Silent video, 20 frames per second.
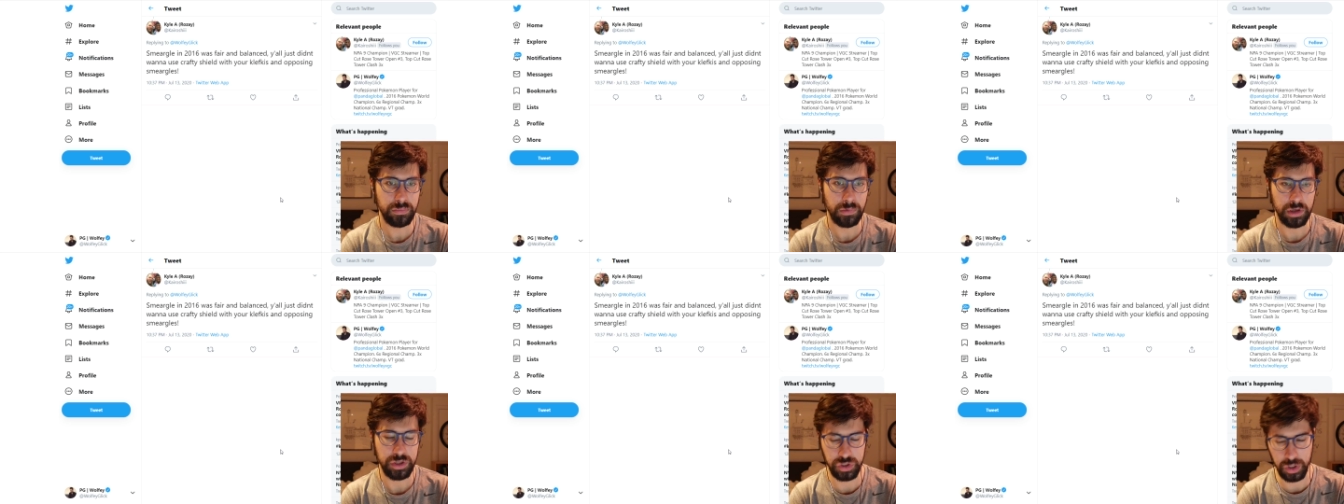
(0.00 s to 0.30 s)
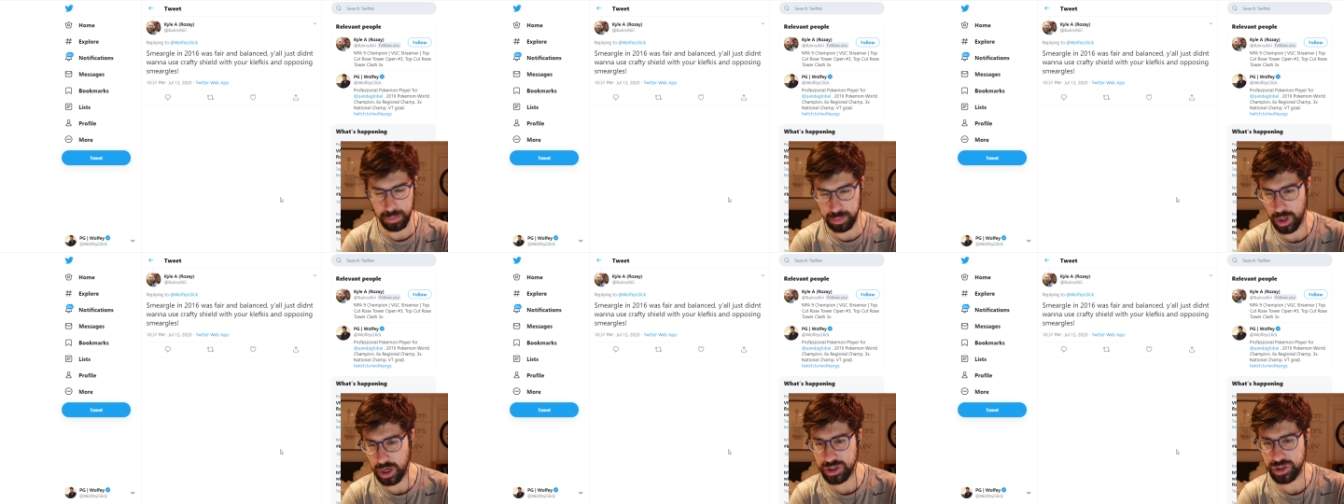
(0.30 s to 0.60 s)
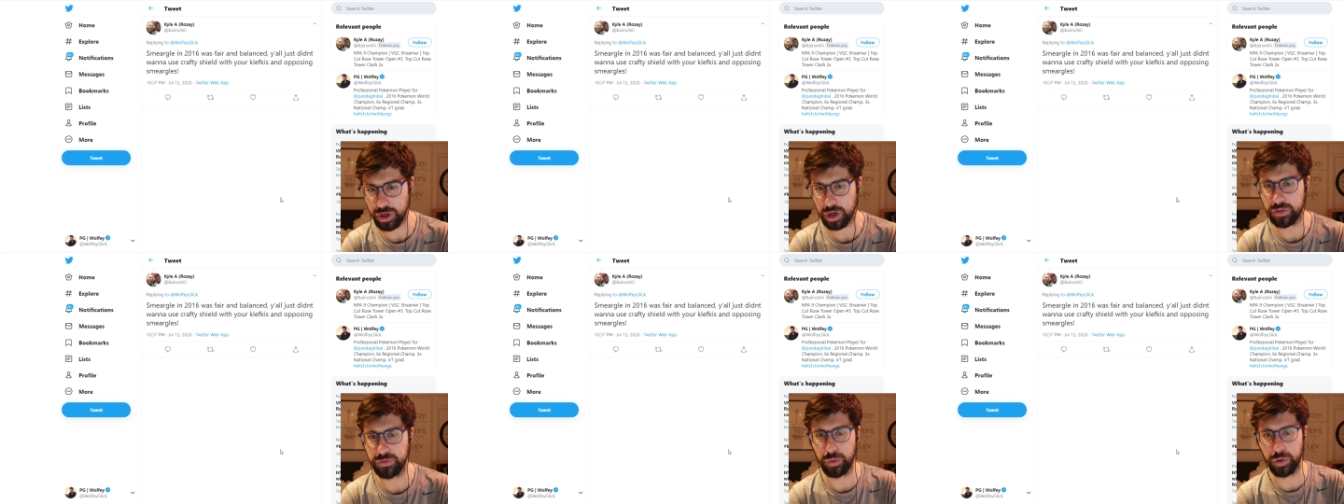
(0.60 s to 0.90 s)
So it blocks
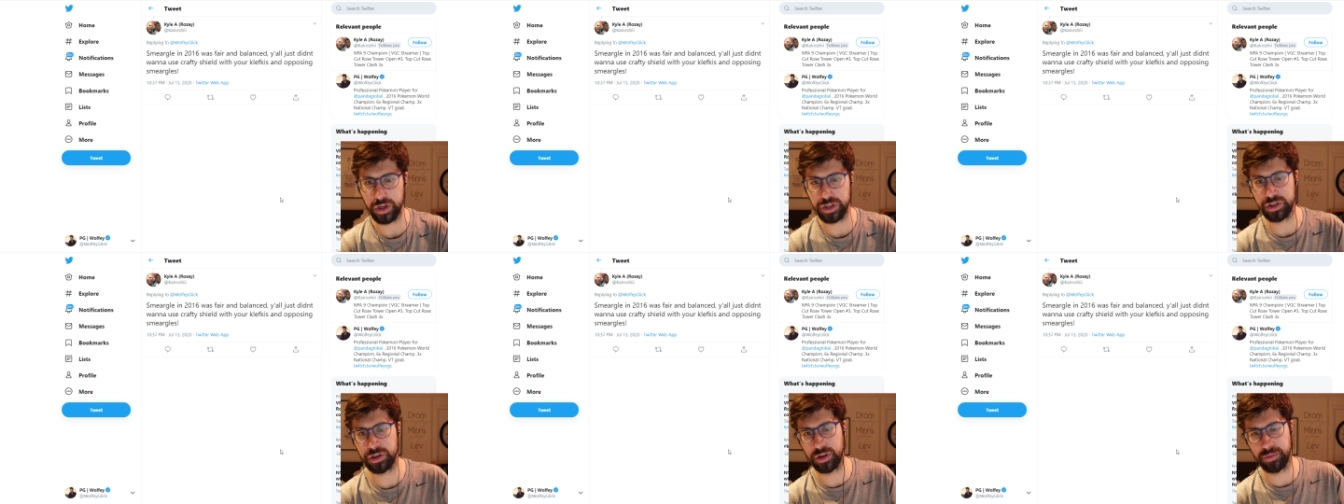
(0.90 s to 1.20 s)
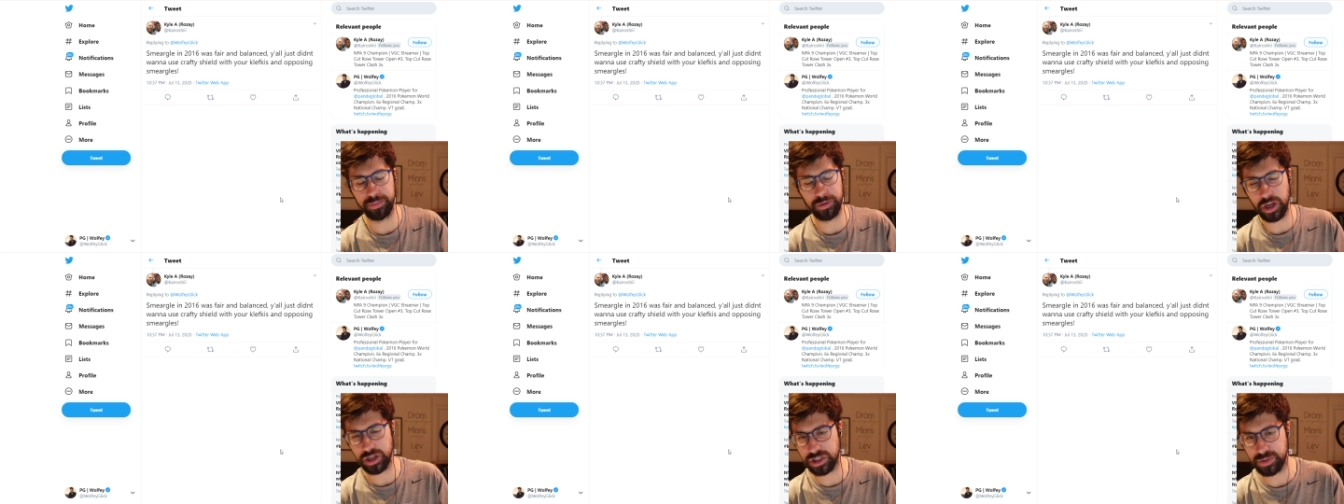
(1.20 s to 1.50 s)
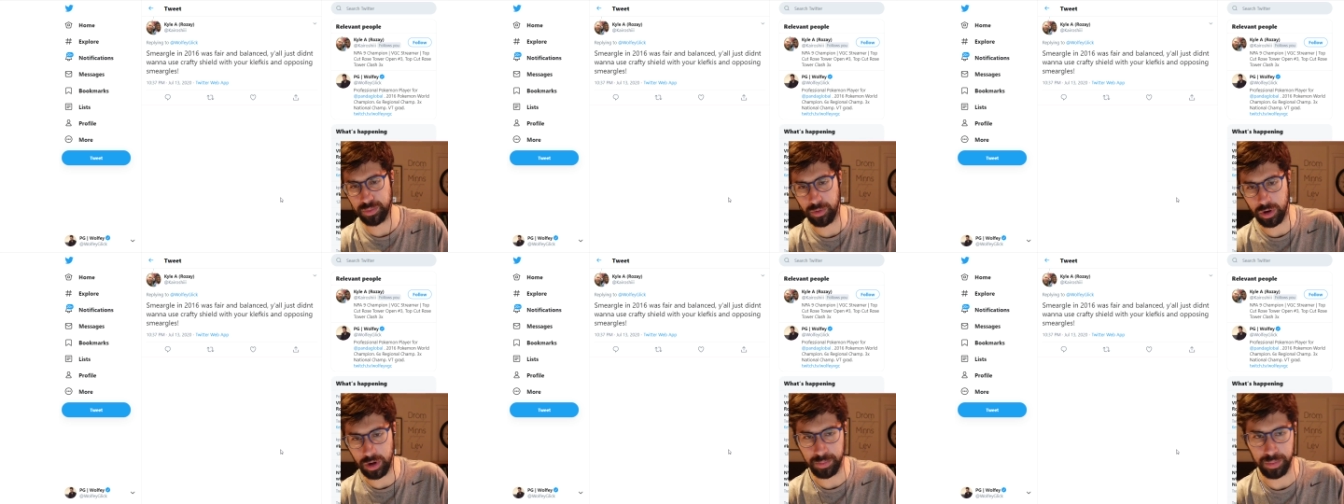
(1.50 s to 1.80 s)
Dark Void, it blocks
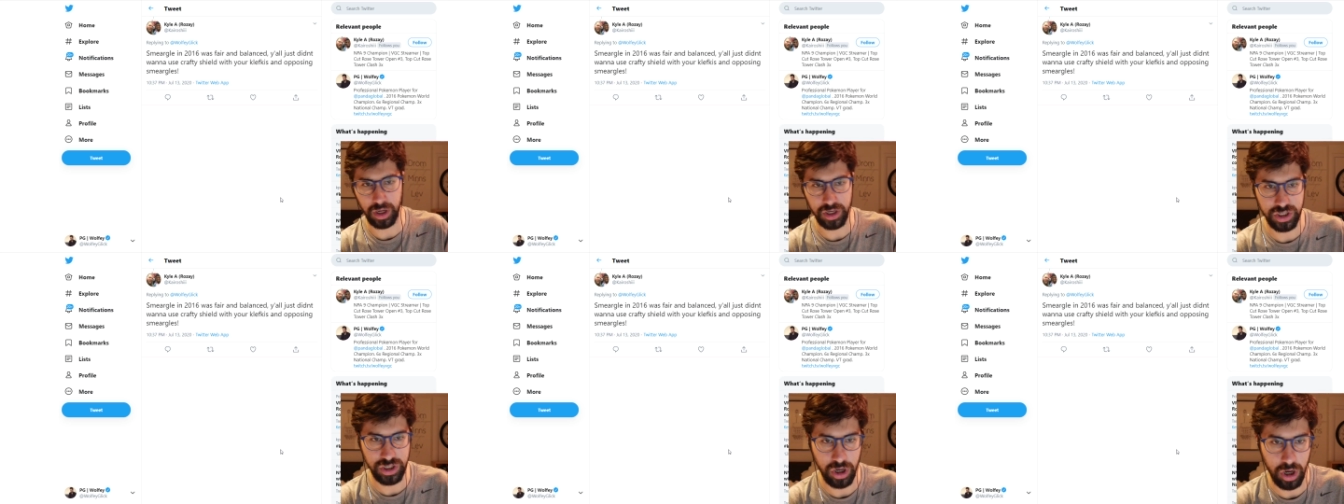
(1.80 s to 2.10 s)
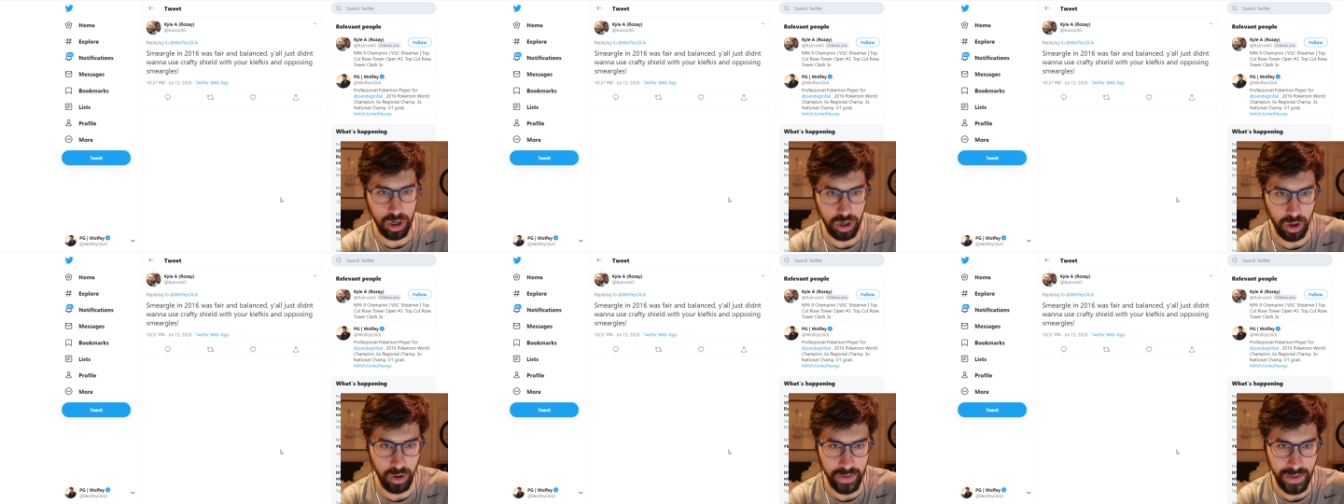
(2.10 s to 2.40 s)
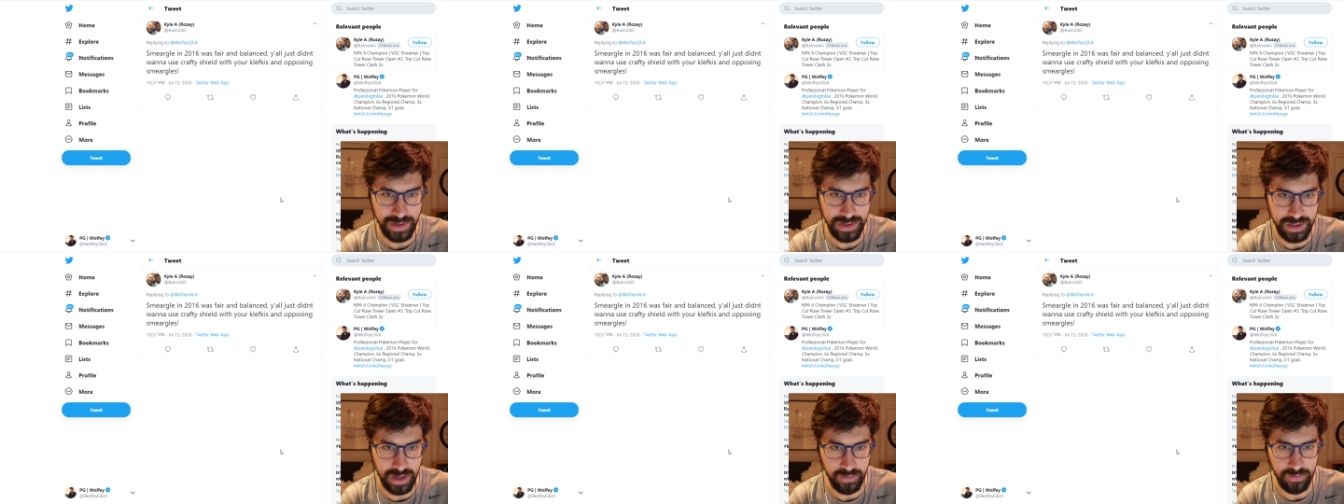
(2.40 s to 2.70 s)
Spore, it blocks Taunt, all
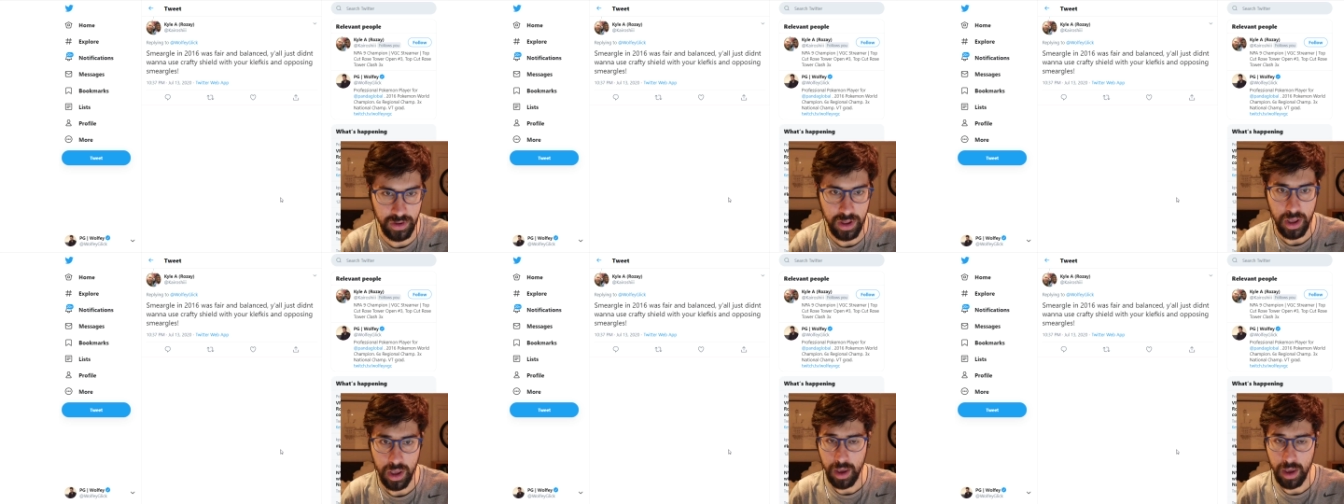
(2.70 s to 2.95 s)
that stuff.